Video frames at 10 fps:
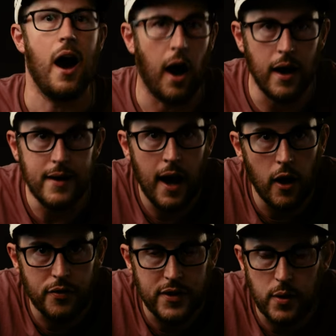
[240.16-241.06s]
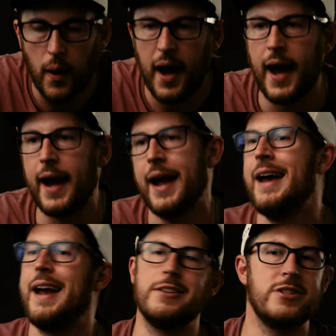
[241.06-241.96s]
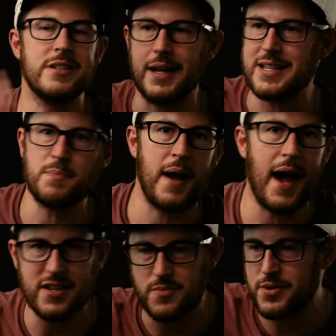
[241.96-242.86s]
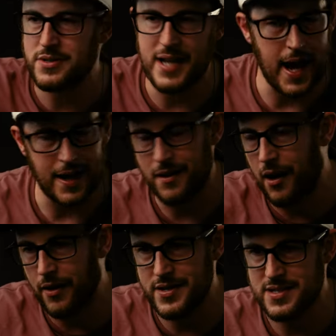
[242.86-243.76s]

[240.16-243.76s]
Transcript: unhealthy way. And she's got this past with her dad and all this